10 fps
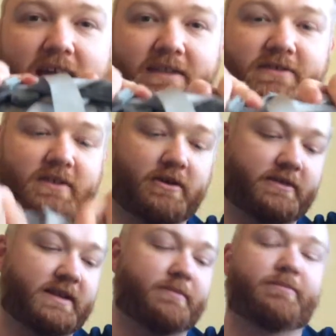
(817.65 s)
And to know
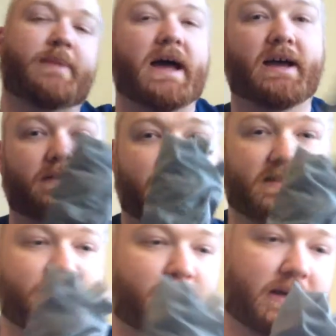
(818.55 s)
that a bag
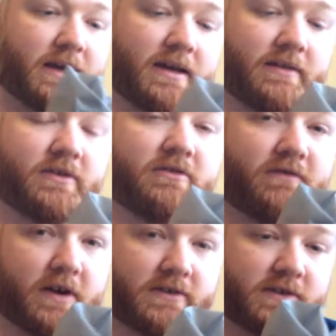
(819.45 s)
this big and so
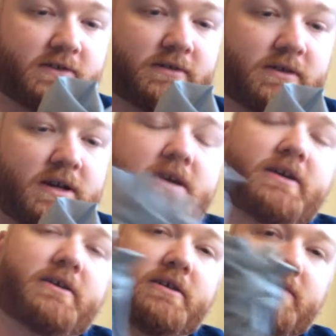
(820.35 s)
versatile
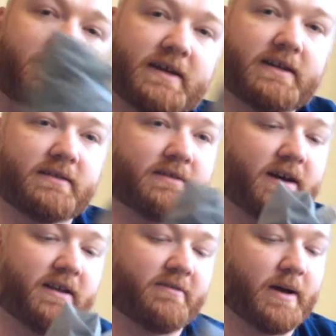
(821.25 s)
could fit
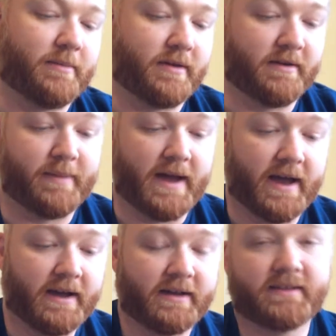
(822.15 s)
inside of my bigger
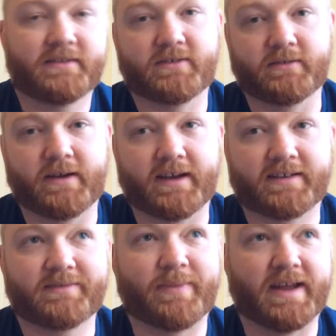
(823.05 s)
bag to
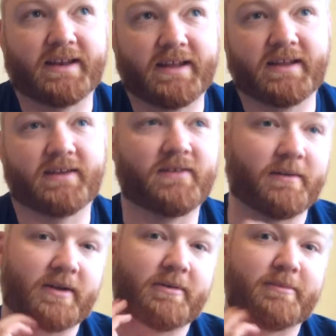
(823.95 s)
expand it if
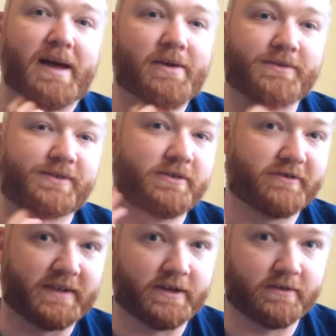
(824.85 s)
I'm coming back with
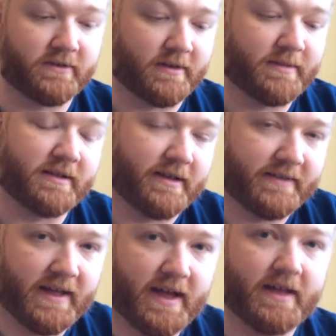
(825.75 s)
souvenirs or something
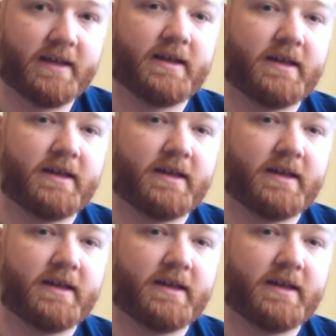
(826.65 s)
like that,